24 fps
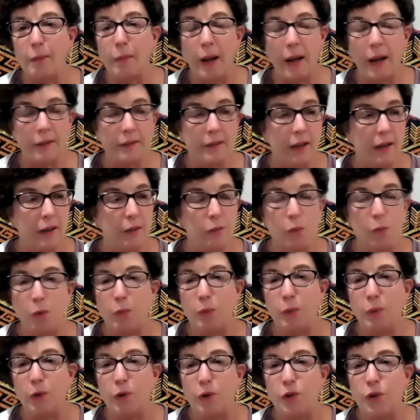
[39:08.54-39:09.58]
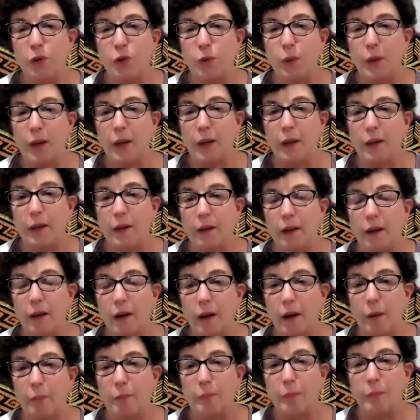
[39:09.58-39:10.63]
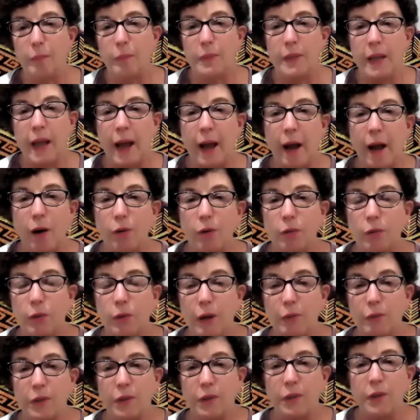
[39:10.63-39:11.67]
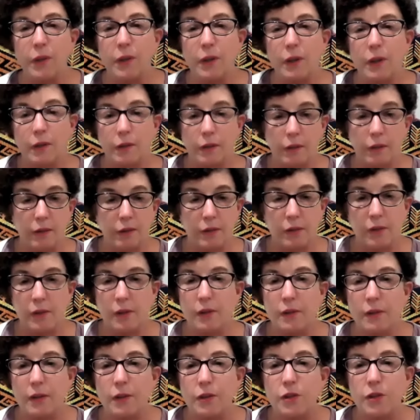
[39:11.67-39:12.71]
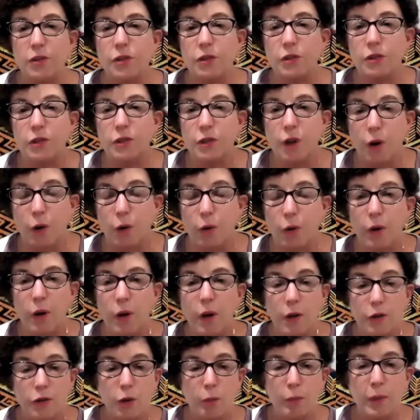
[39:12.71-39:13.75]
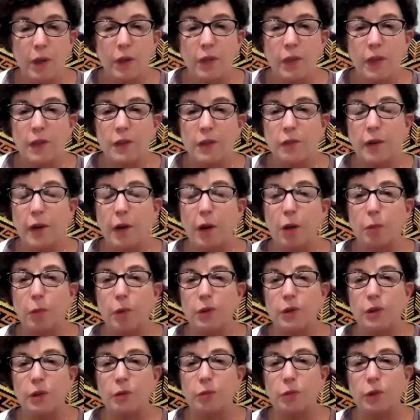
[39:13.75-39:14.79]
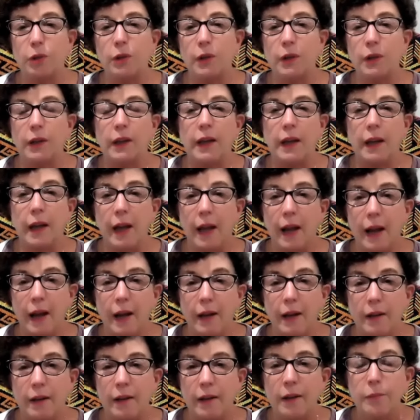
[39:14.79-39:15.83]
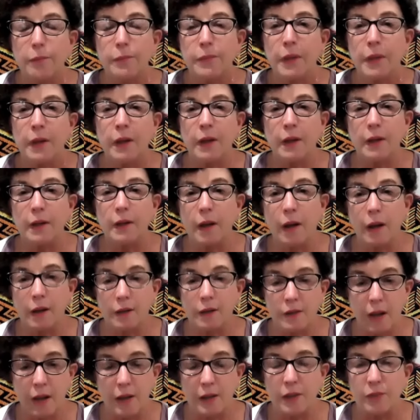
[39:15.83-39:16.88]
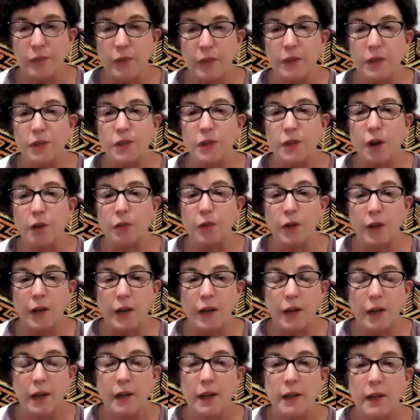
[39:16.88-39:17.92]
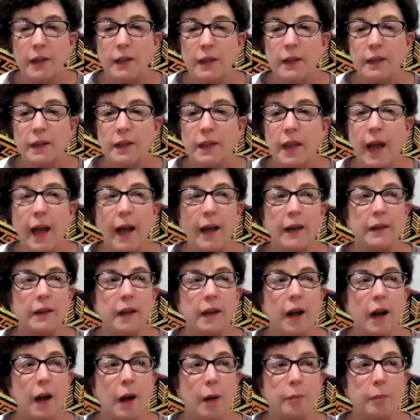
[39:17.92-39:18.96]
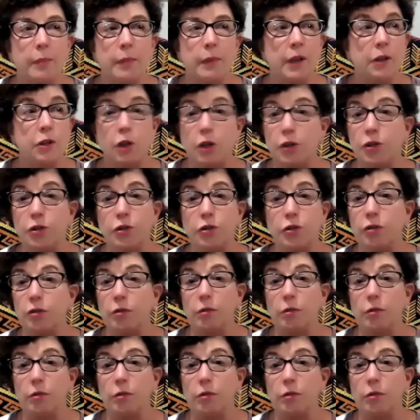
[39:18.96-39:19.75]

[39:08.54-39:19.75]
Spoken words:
back then in what we were doing. Now everything is so many things available to really aid in scientific discovery that it just